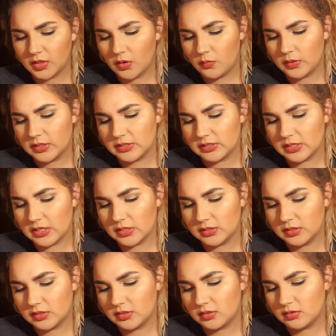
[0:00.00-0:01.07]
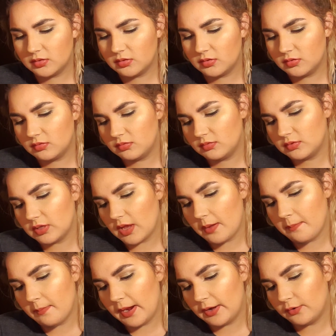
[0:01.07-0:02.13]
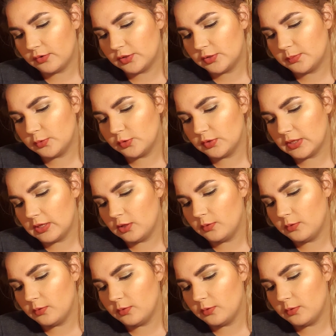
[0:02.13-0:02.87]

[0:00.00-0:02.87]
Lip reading: what is this, Micro Smooth